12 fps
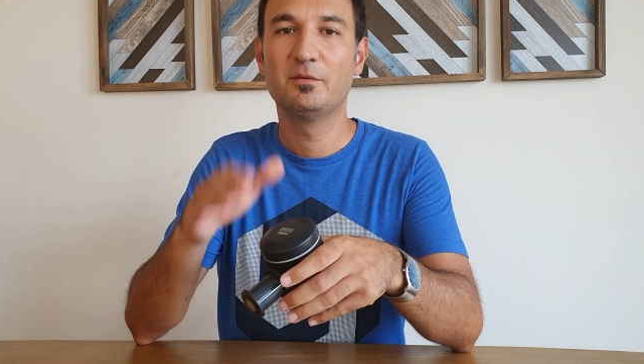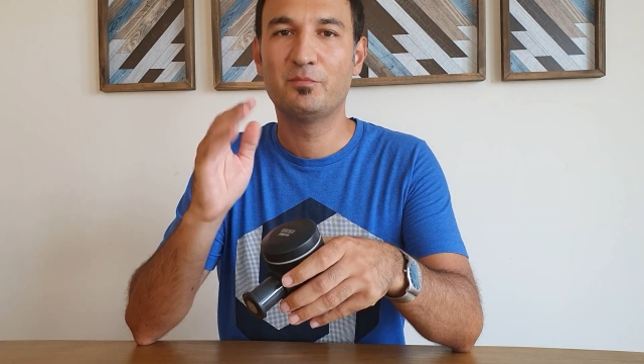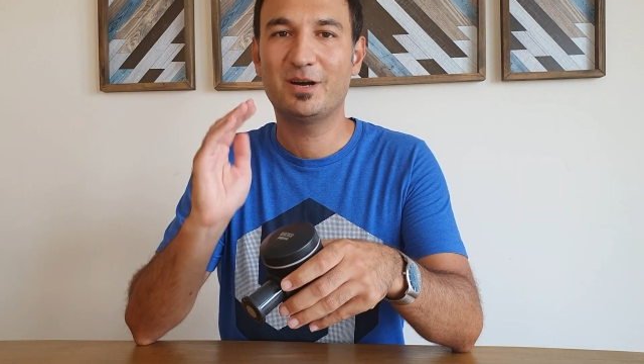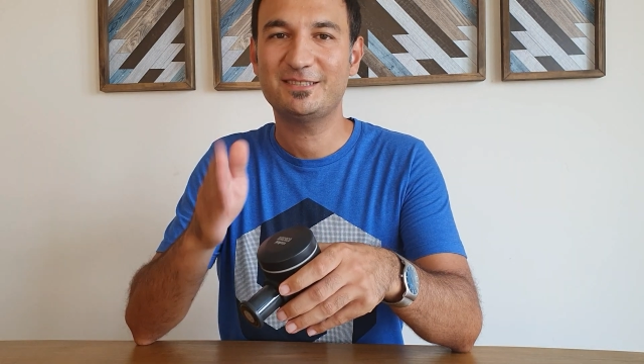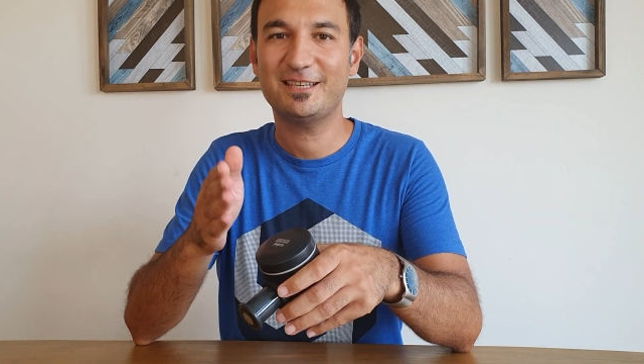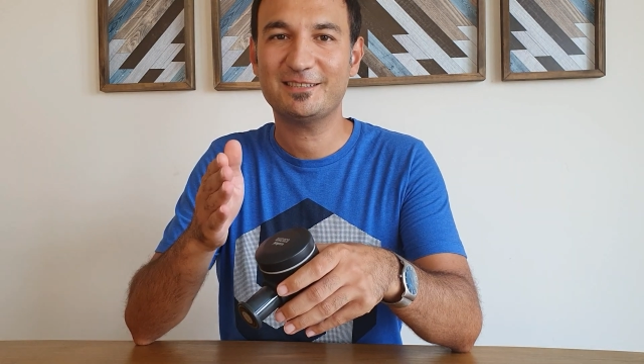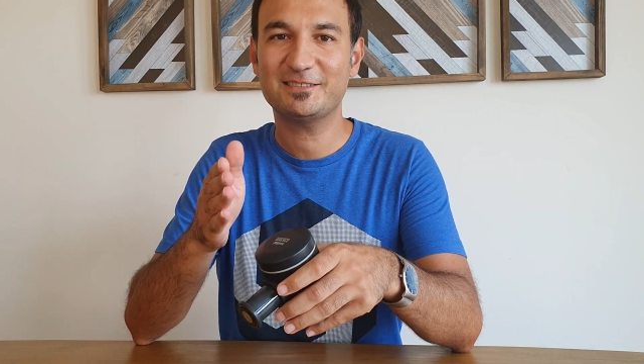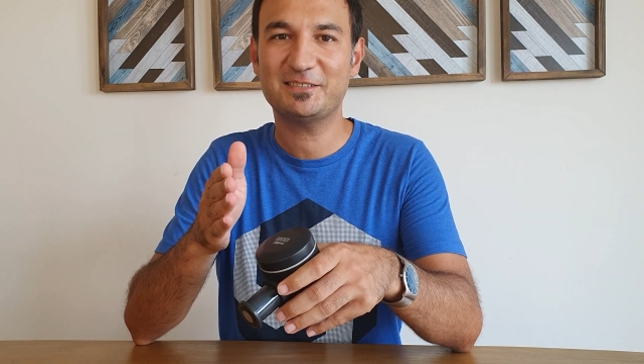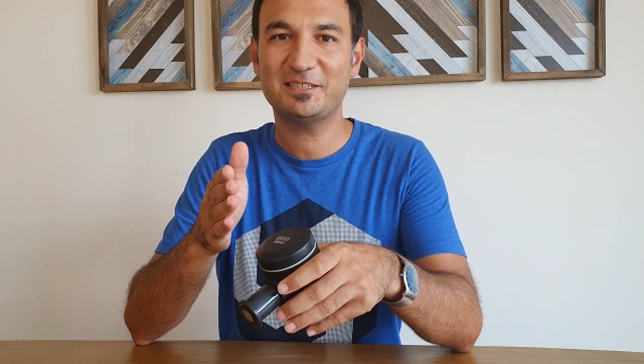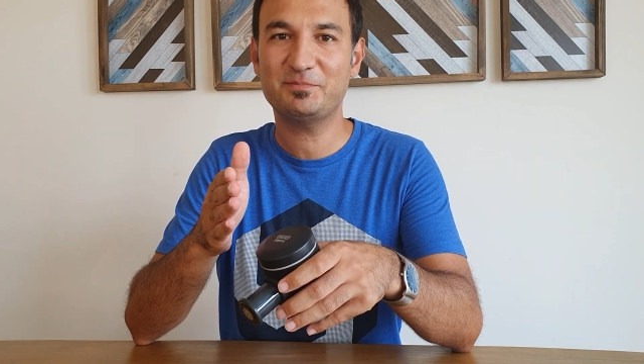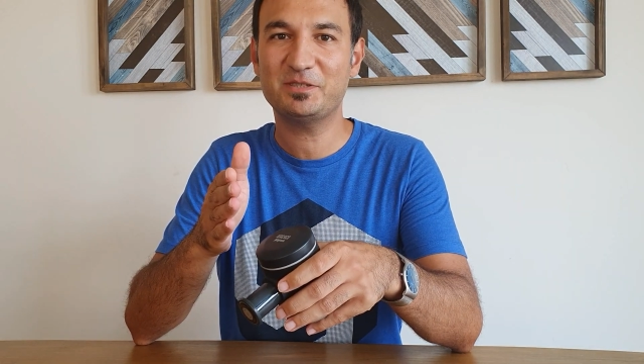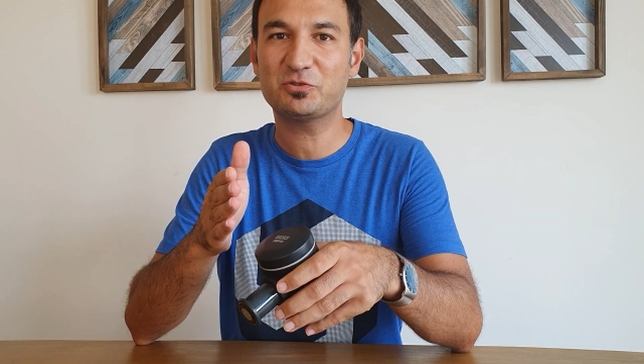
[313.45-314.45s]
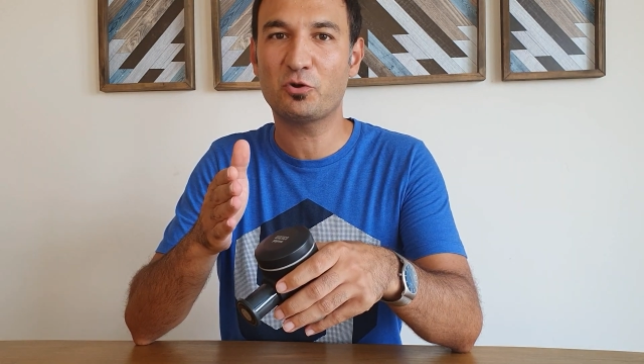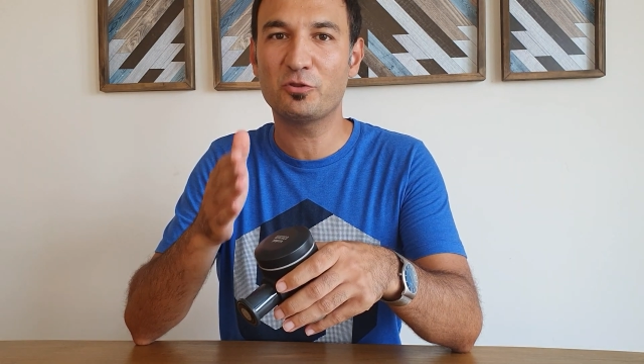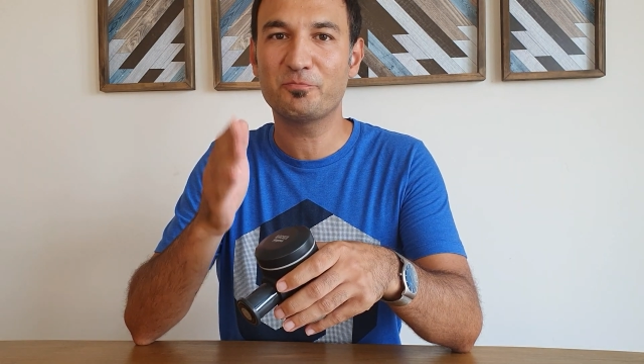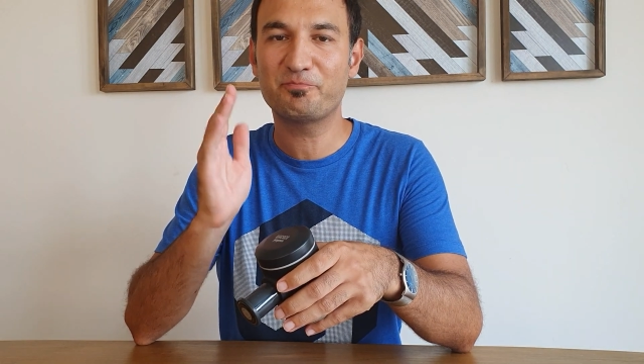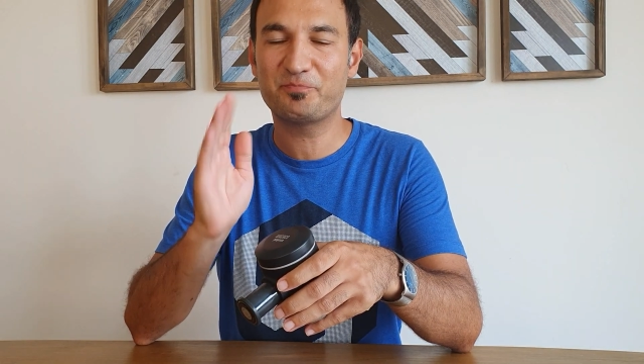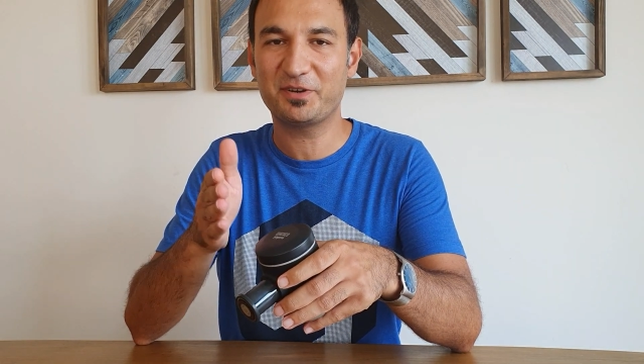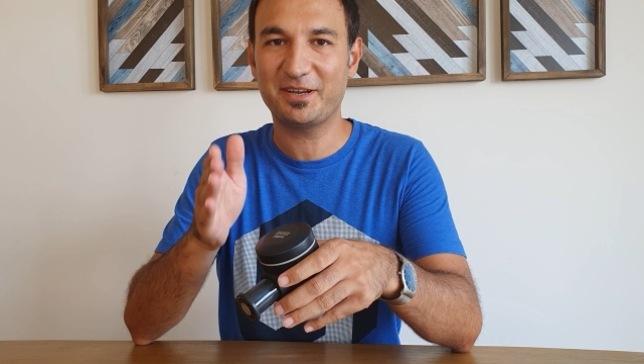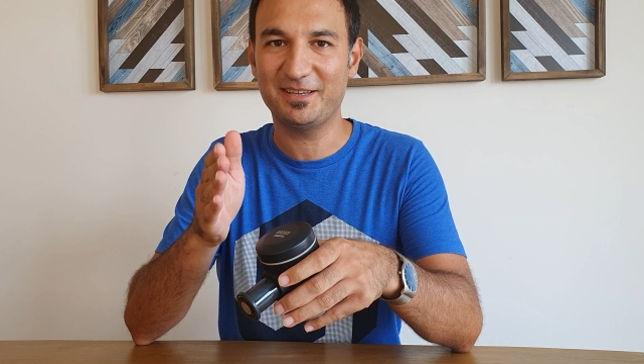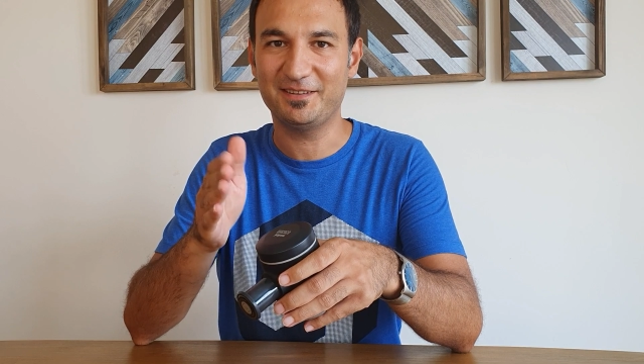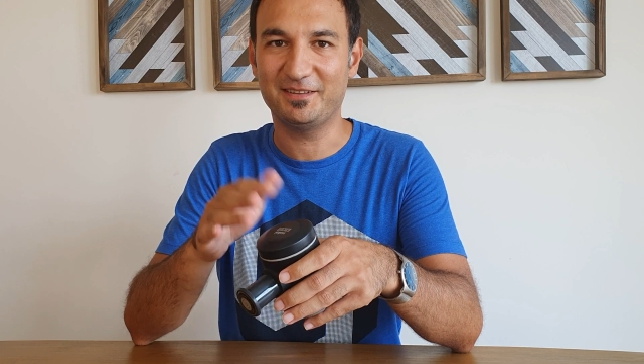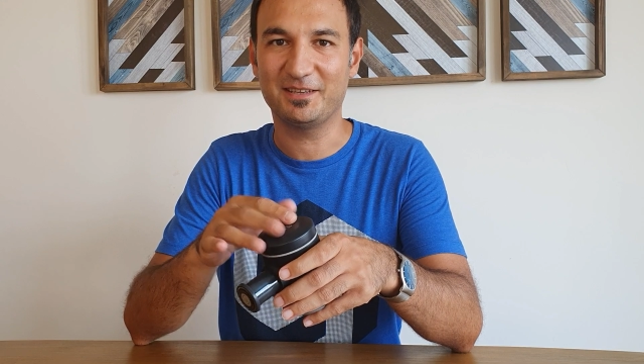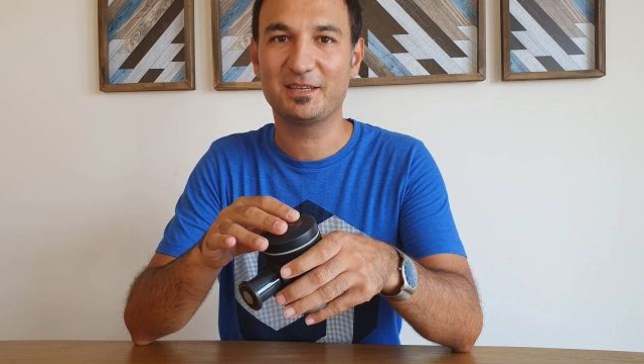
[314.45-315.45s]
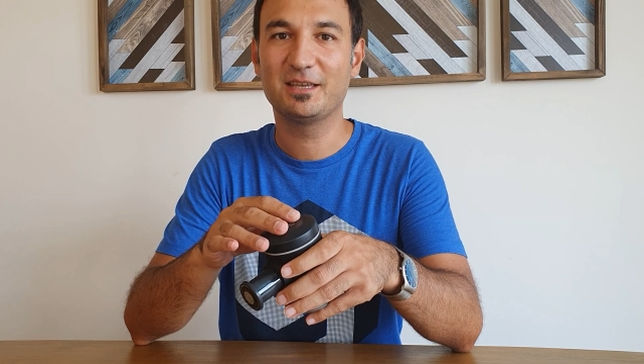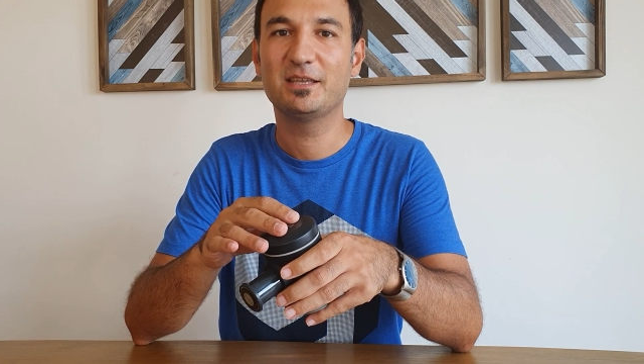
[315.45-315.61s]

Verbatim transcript: My second tip is on preheating.